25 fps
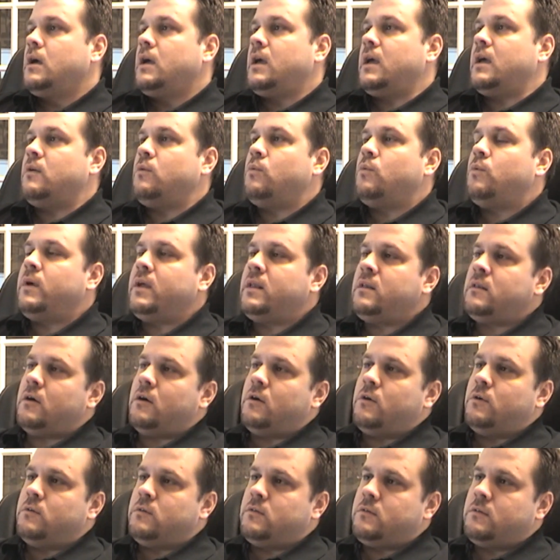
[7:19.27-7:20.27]
And
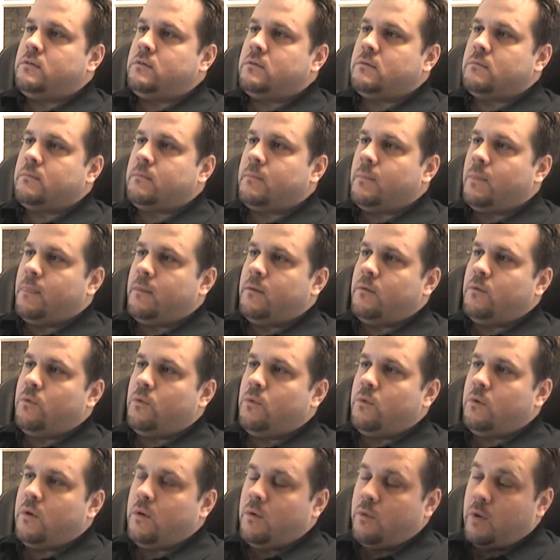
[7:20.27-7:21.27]
Windows
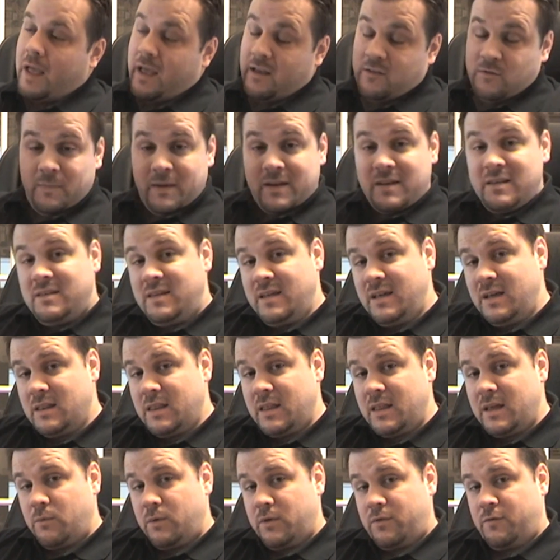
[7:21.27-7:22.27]
has been
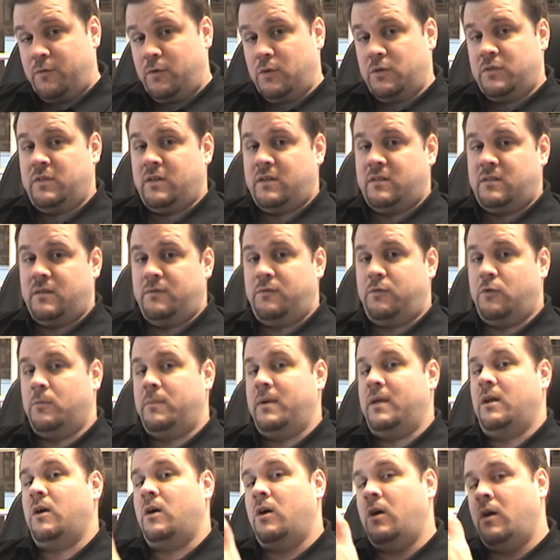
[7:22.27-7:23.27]
dealing with full
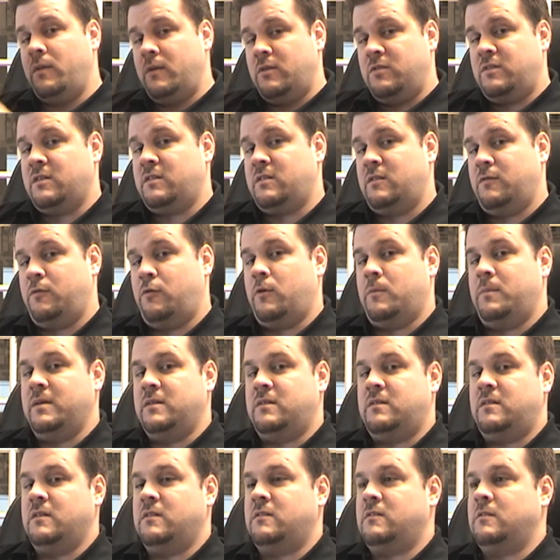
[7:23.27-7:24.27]
64-bit on their
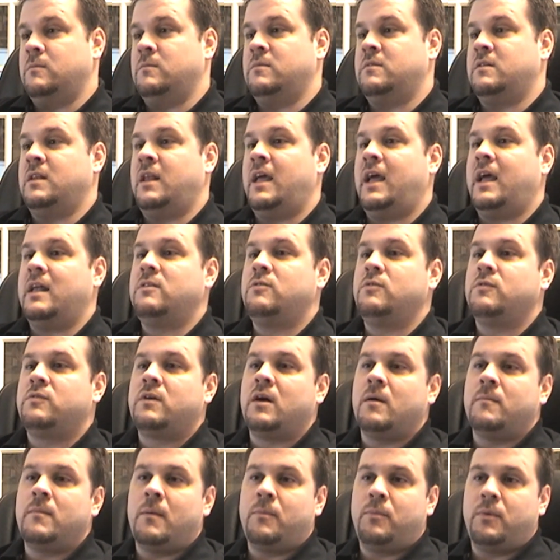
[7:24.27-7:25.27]
64-bit systems and had to have
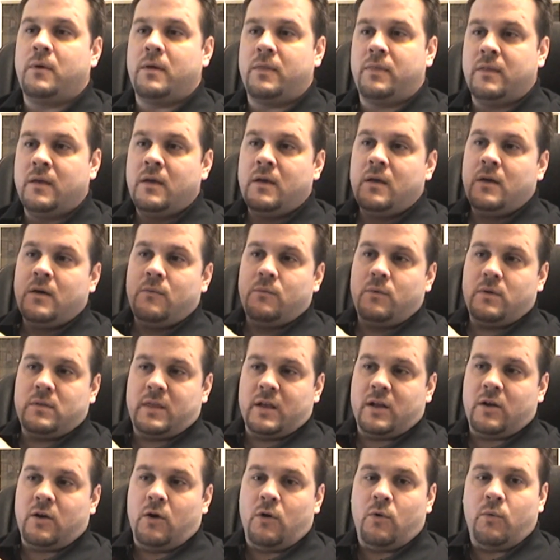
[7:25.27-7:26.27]
come up with what
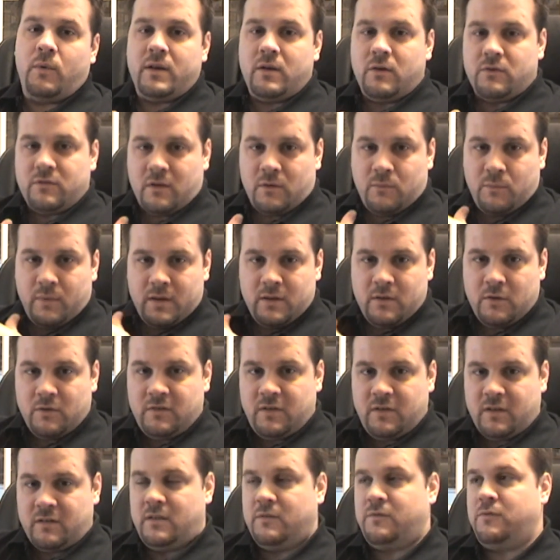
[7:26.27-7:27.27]
they call Windows on Windows
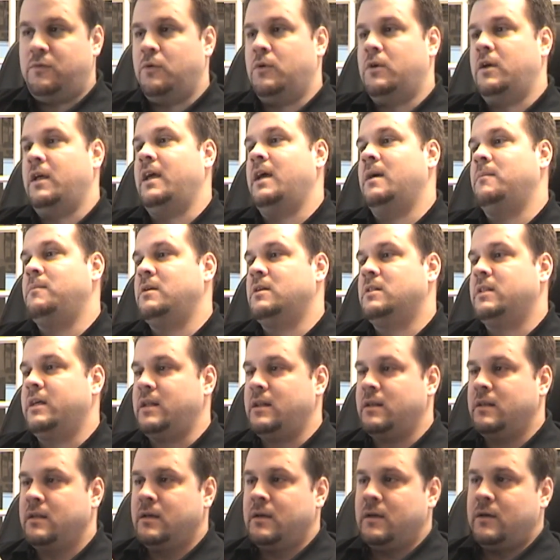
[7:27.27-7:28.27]
64 to
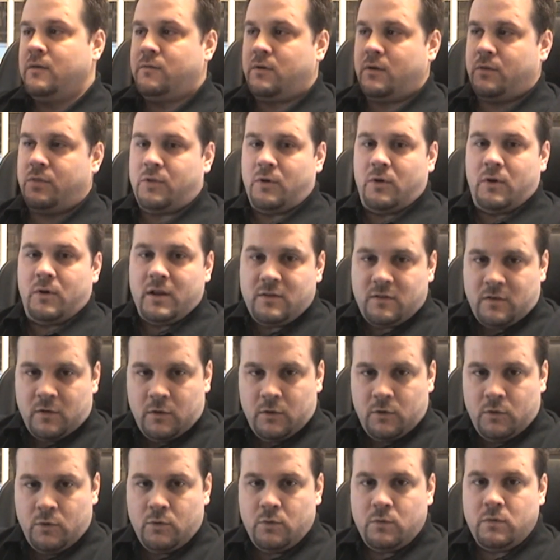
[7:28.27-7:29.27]
emulate for
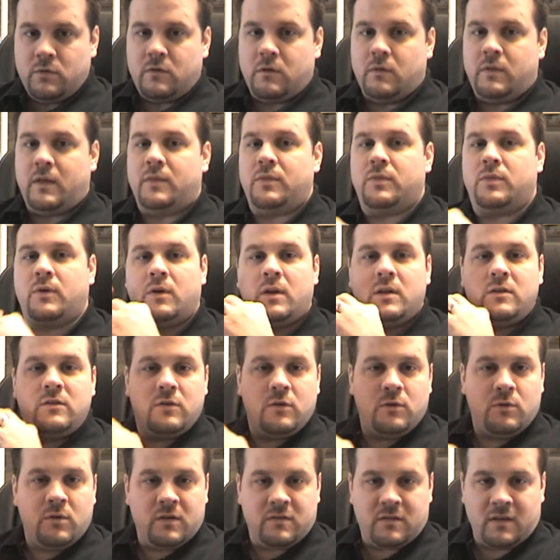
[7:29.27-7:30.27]
32 so that
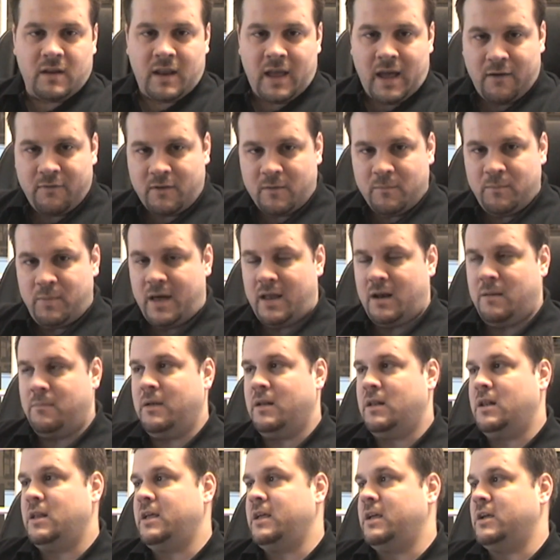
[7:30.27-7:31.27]
32 doesn't have
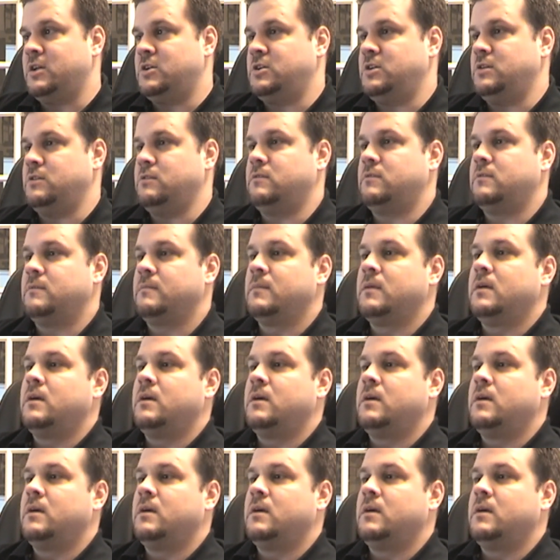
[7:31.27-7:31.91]
compatibility issues.